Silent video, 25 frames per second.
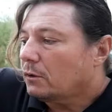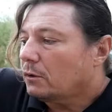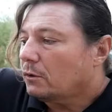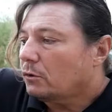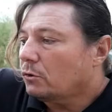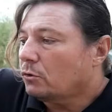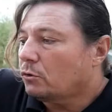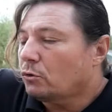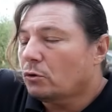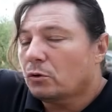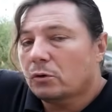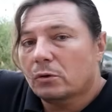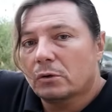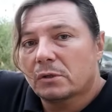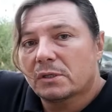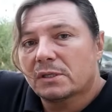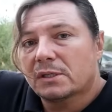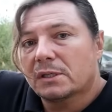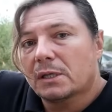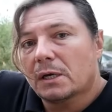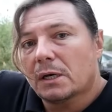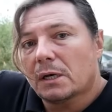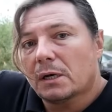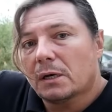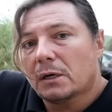The
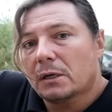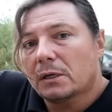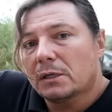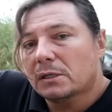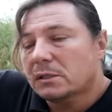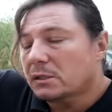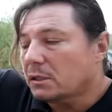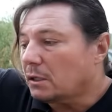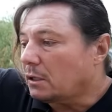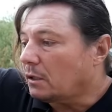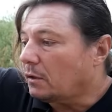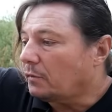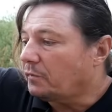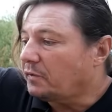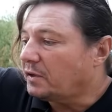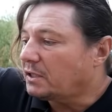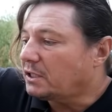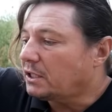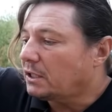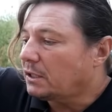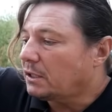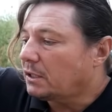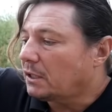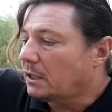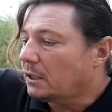star is now
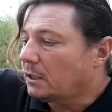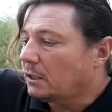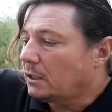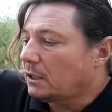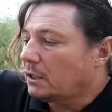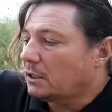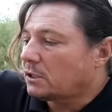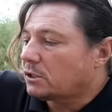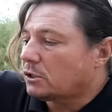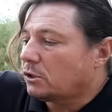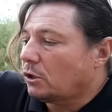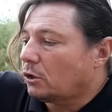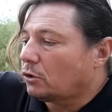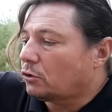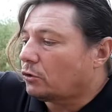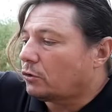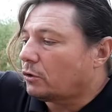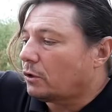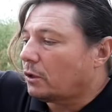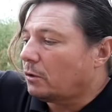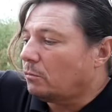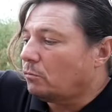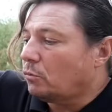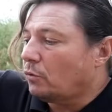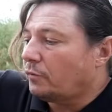fitted. It's not
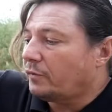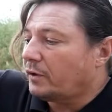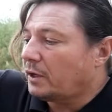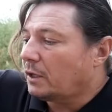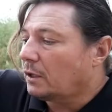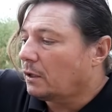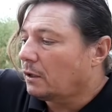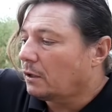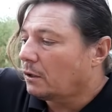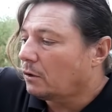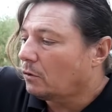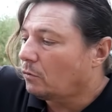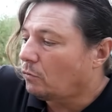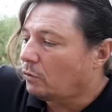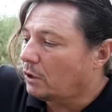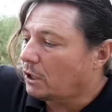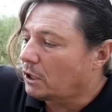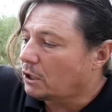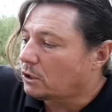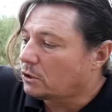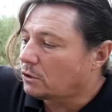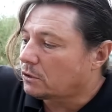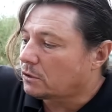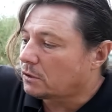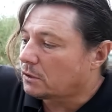moving
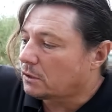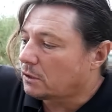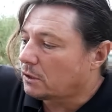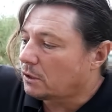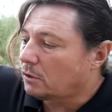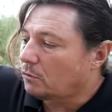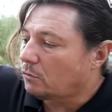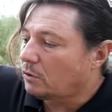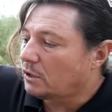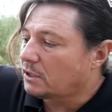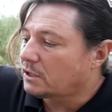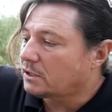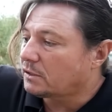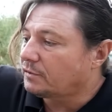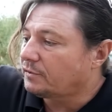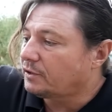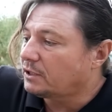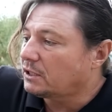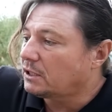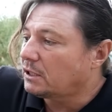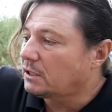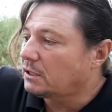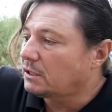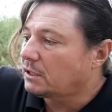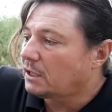where it's
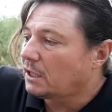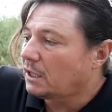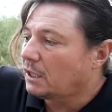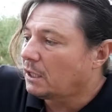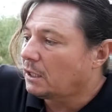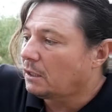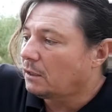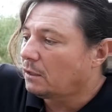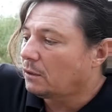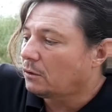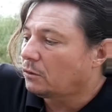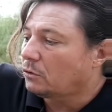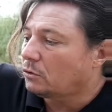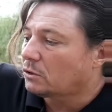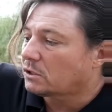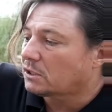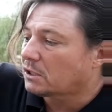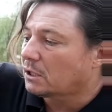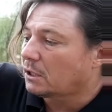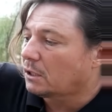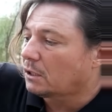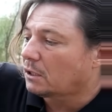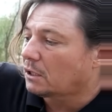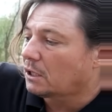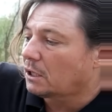fitted, and the
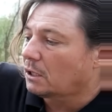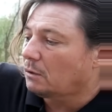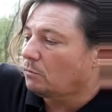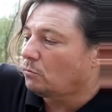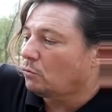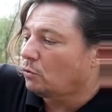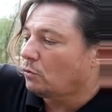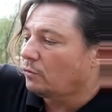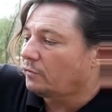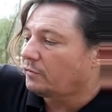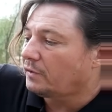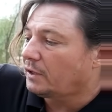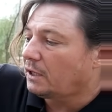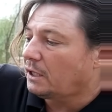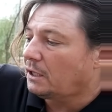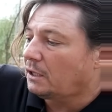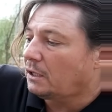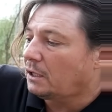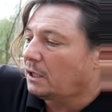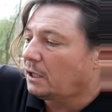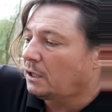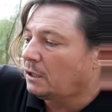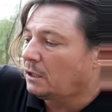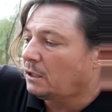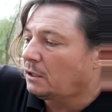star can move in
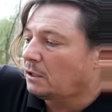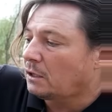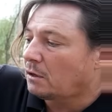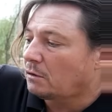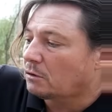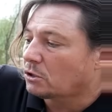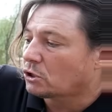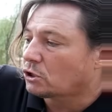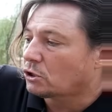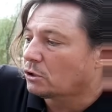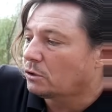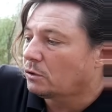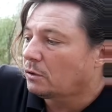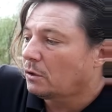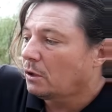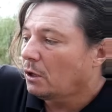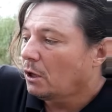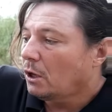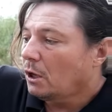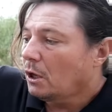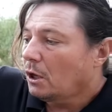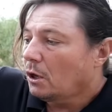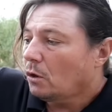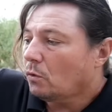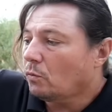any direction
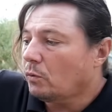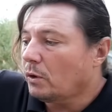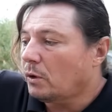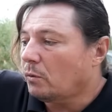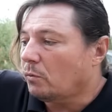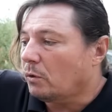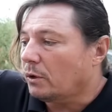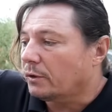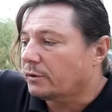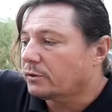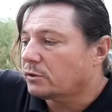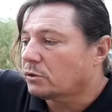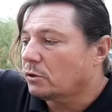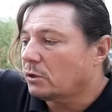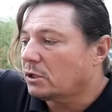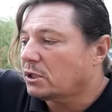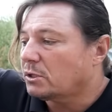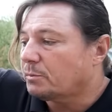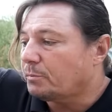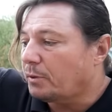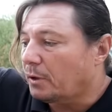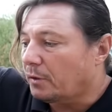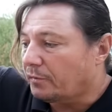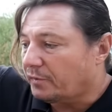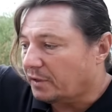we want, so it's
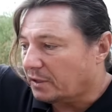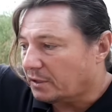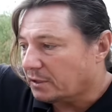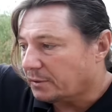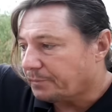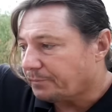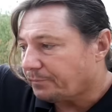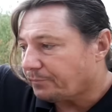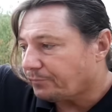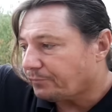perfect.